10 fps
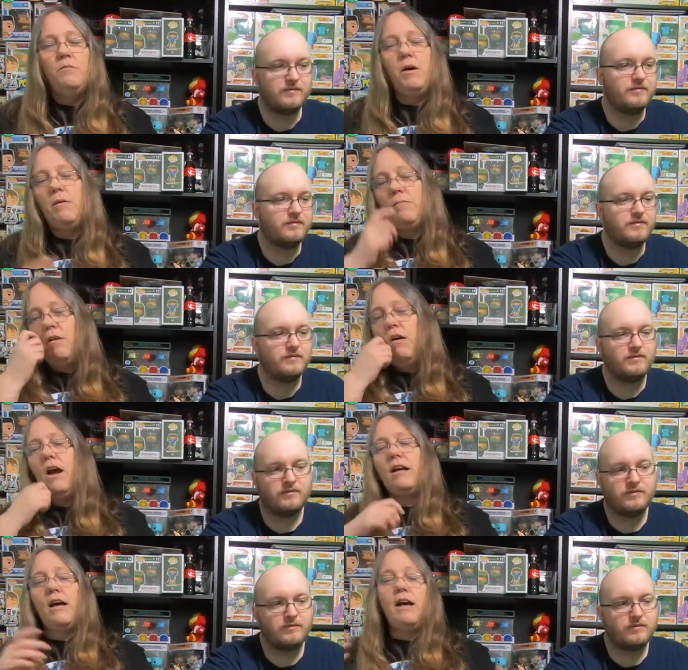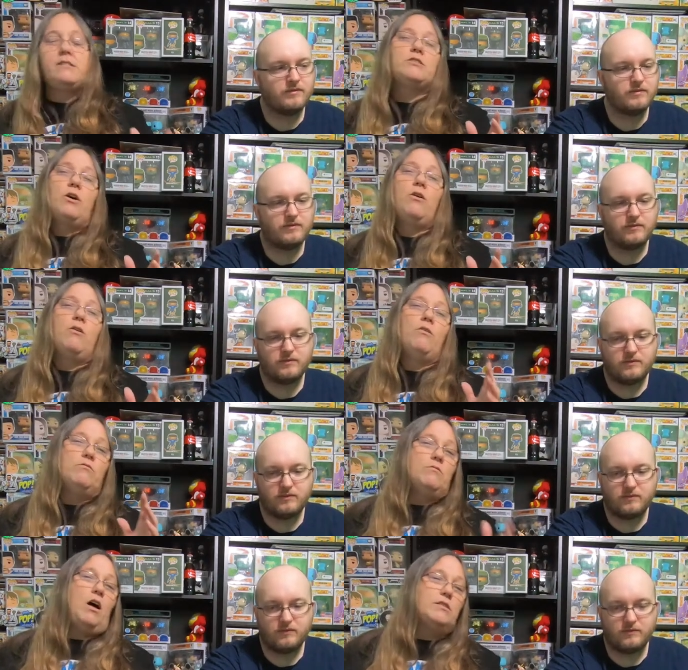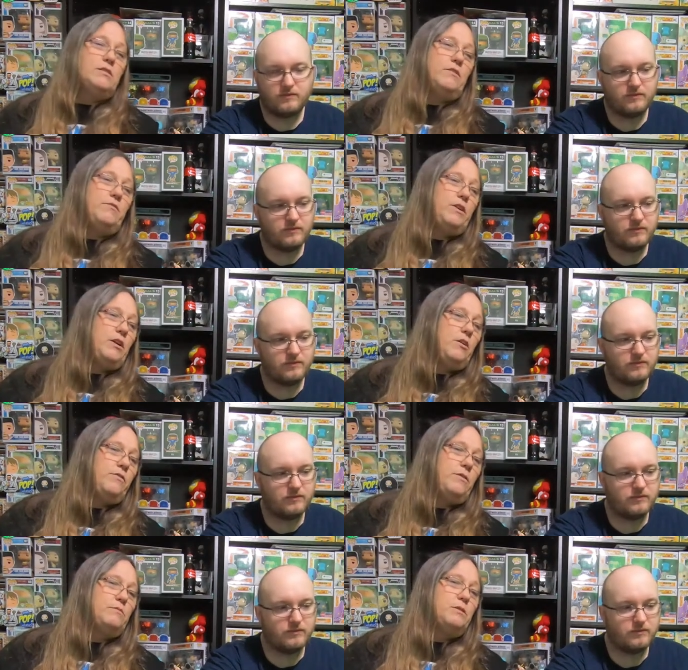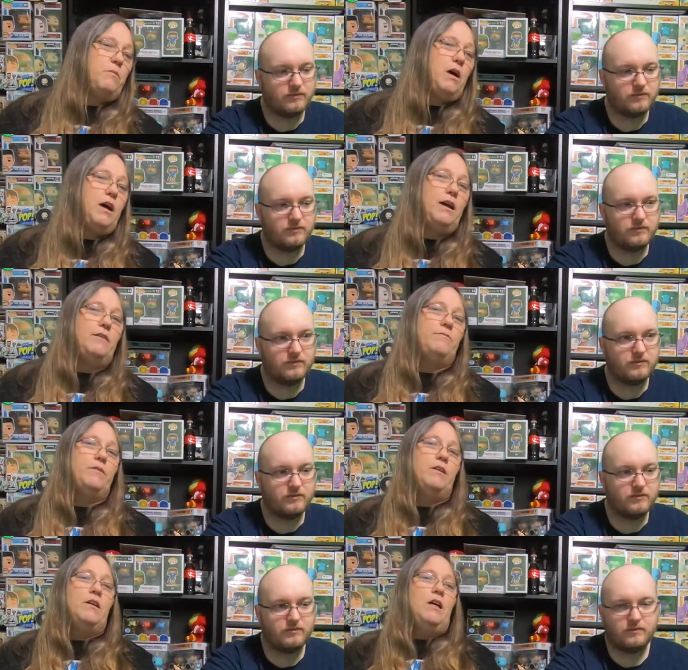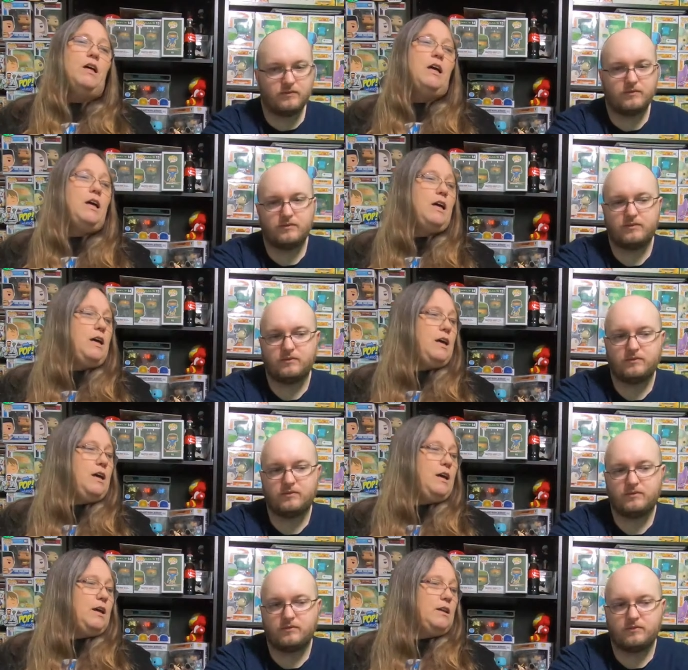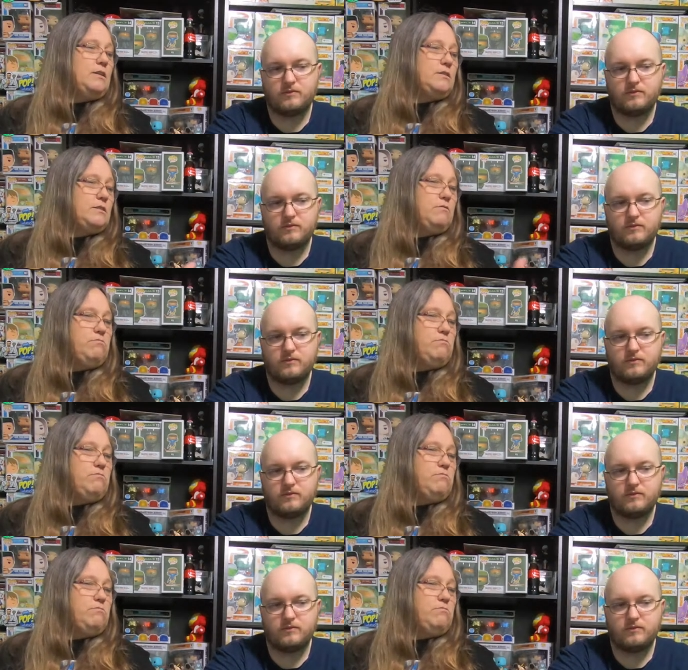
Speaker 1: But all right, guys. So awesome video from Smeye, and